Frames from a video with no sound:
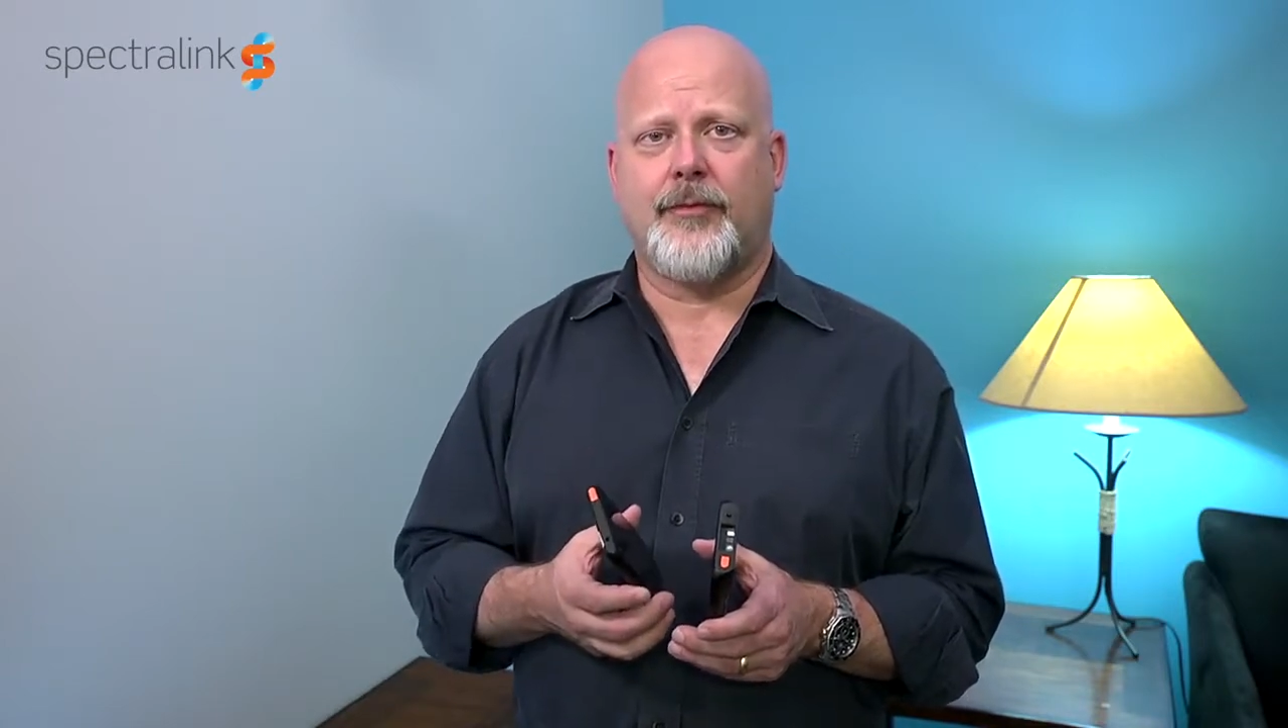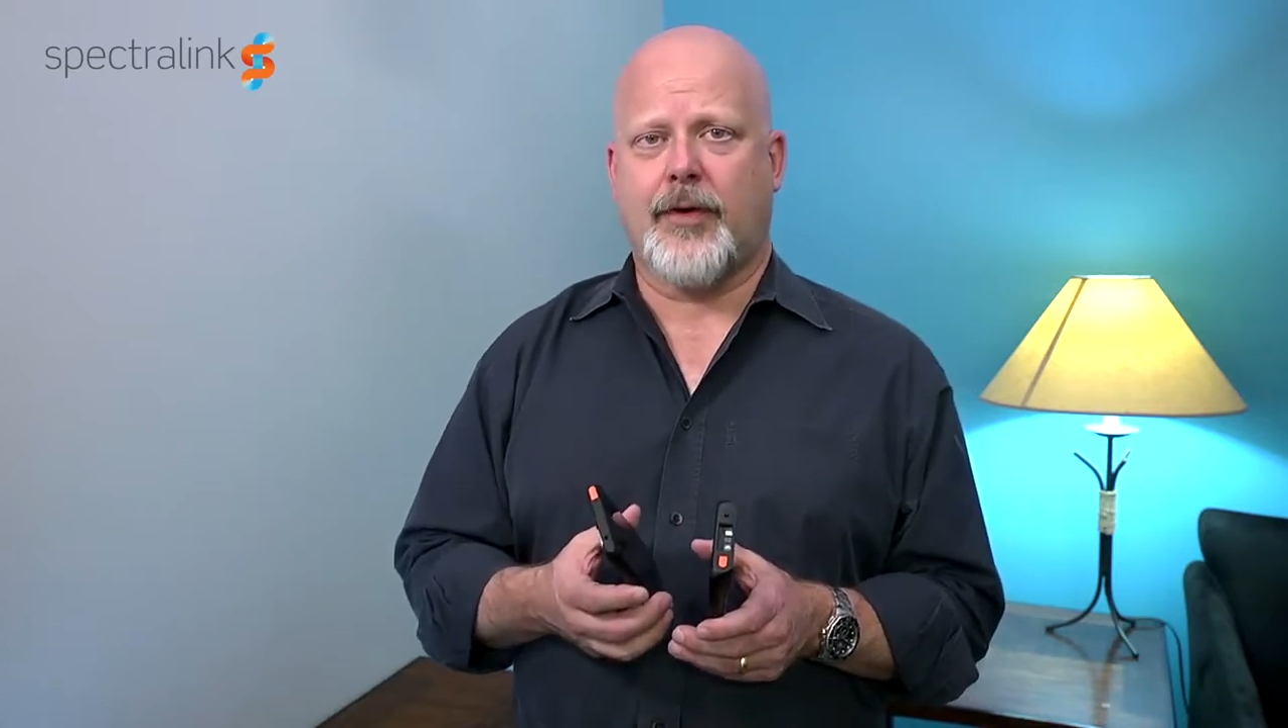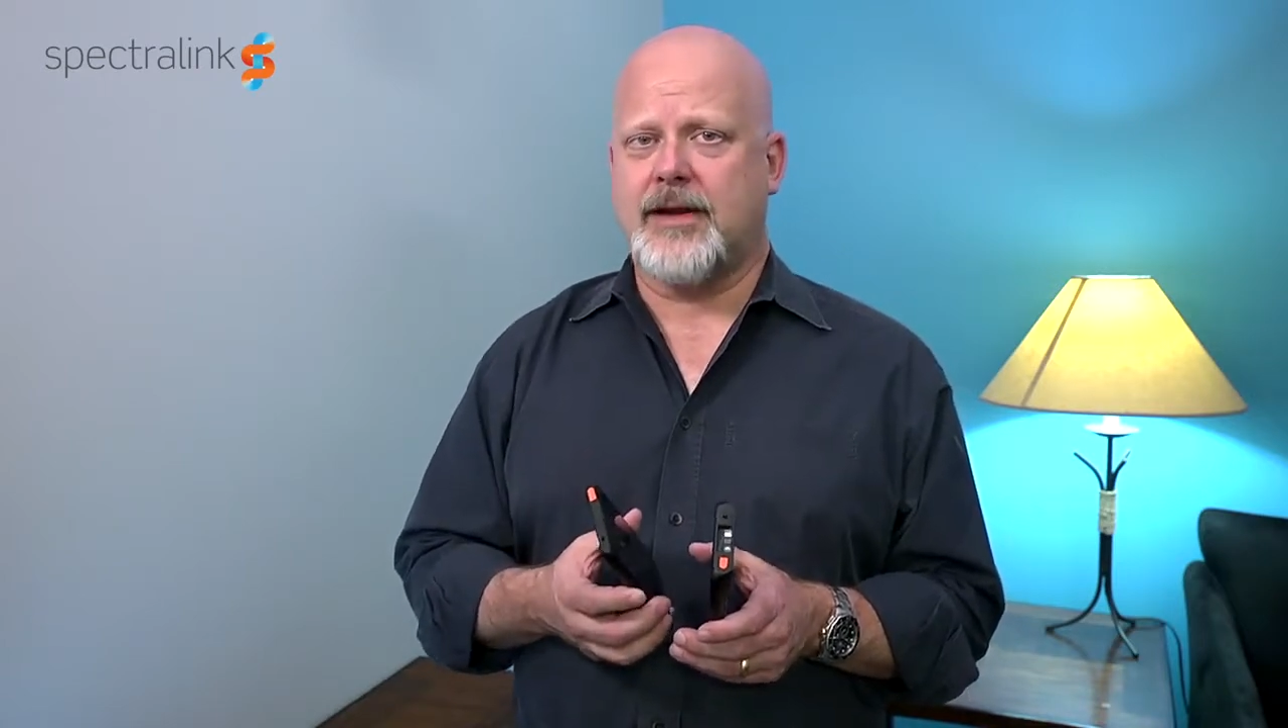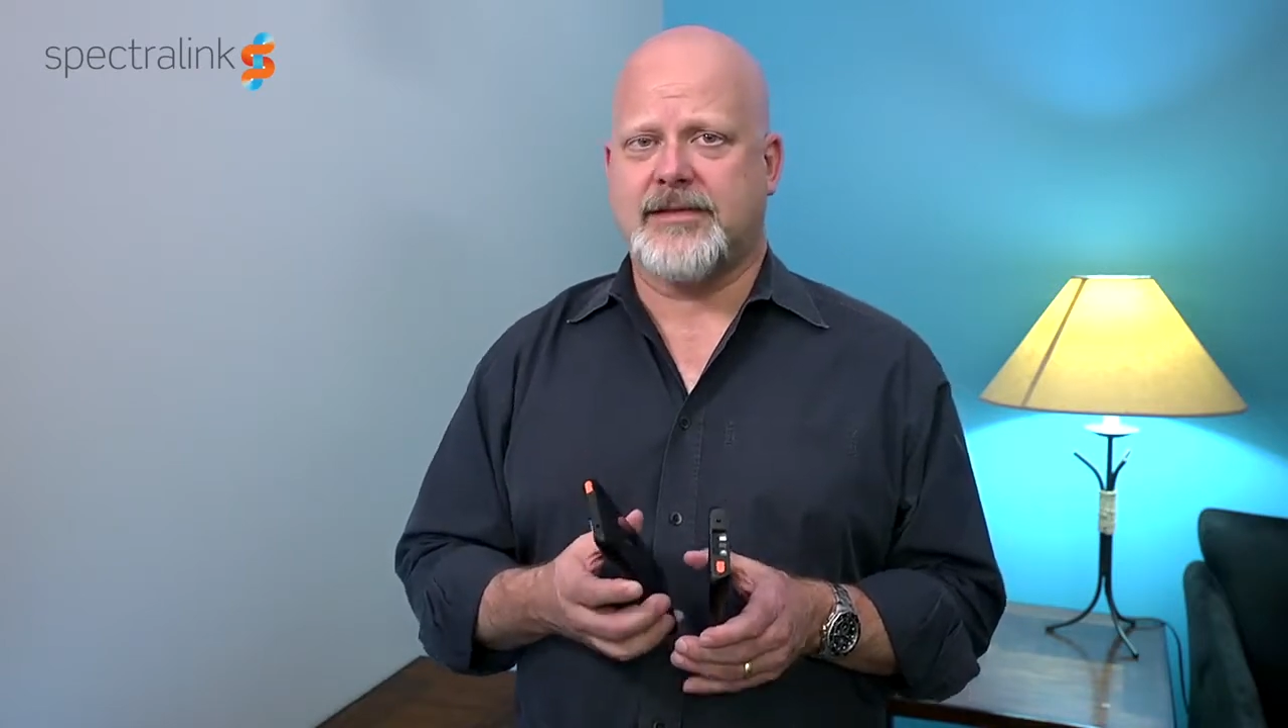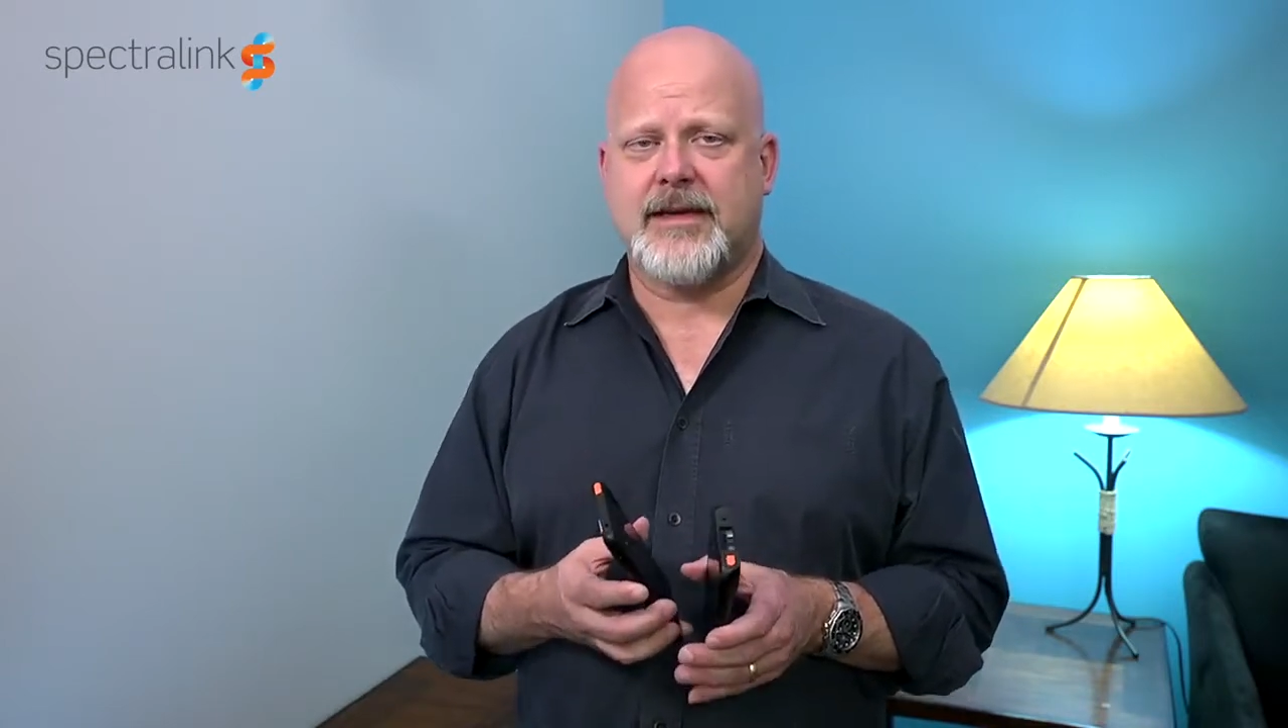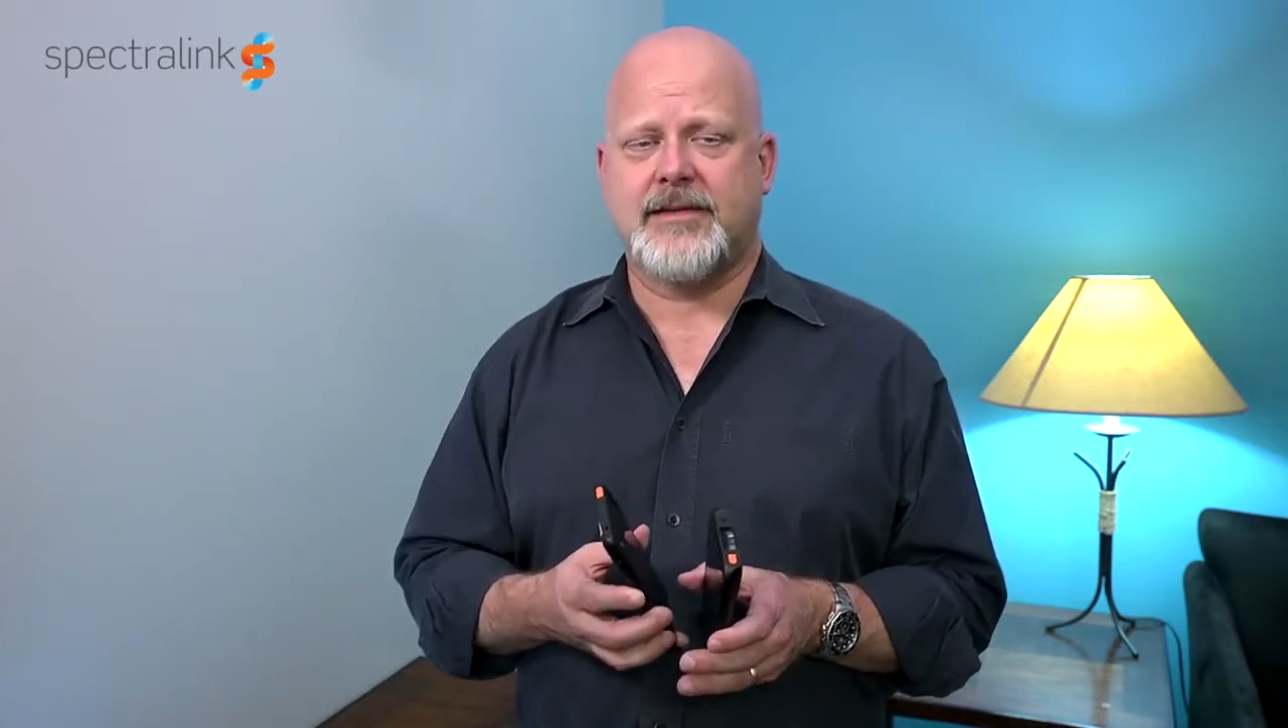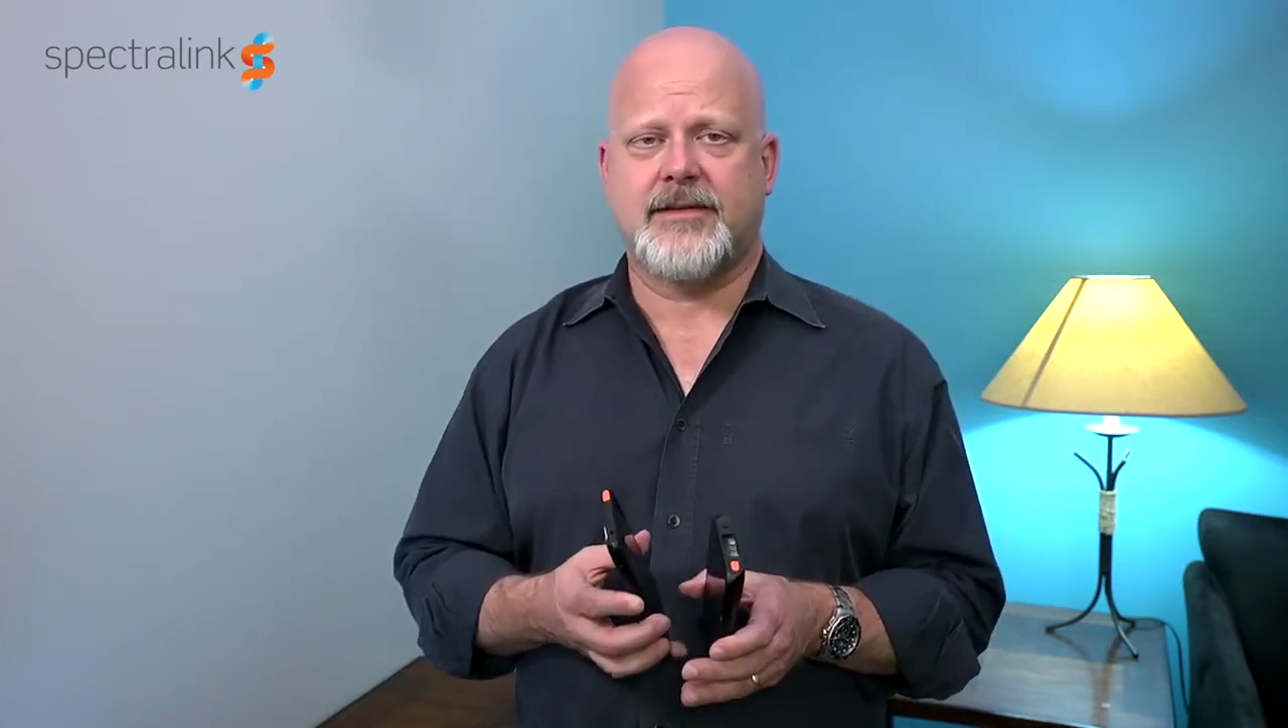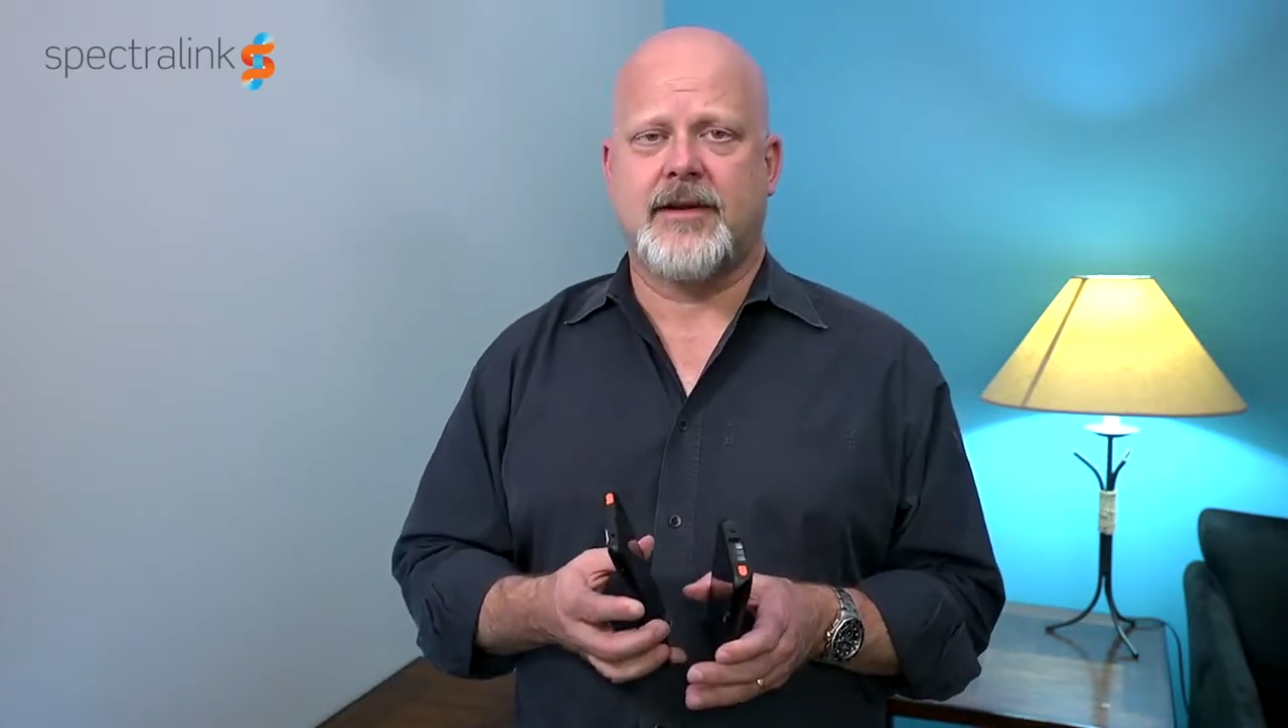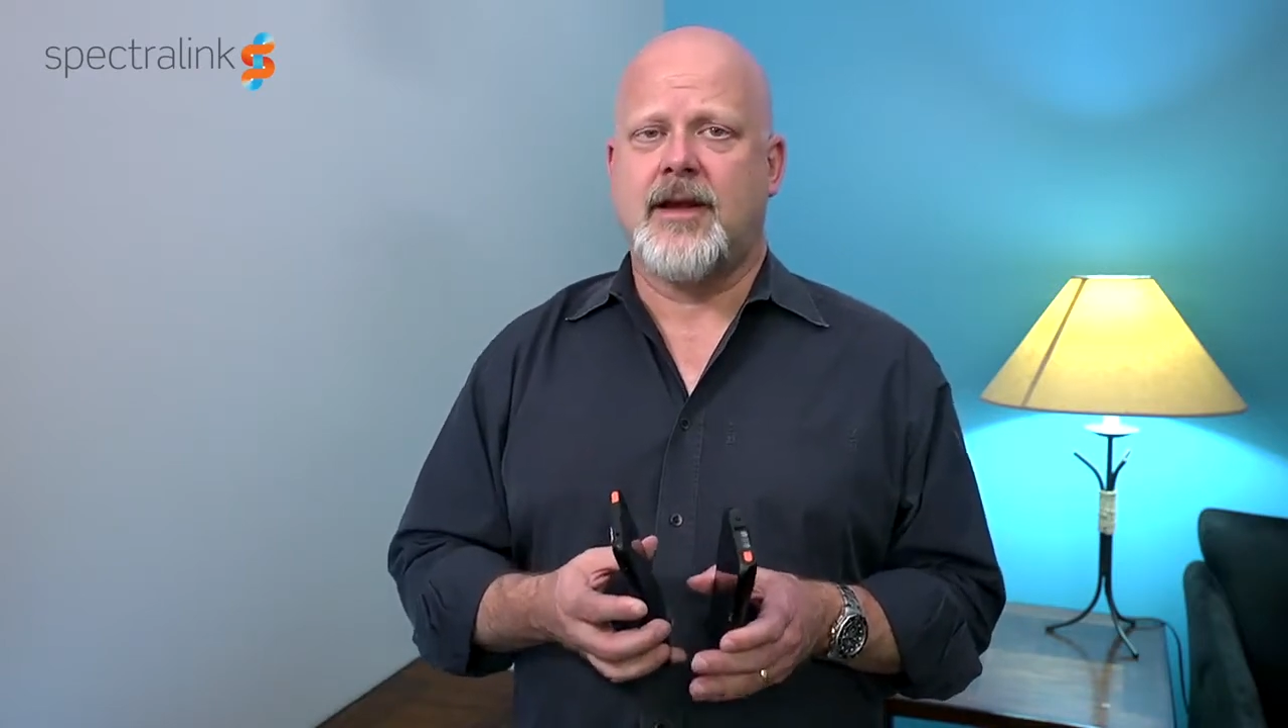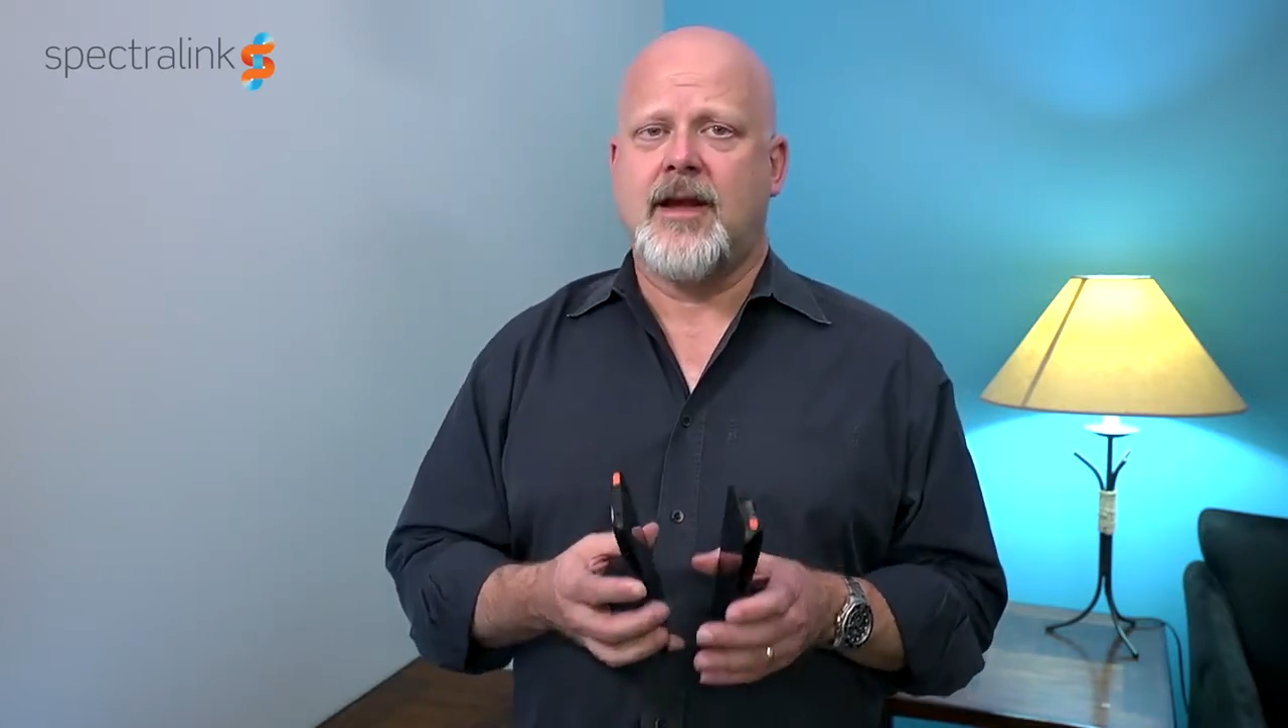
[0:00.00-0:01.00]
process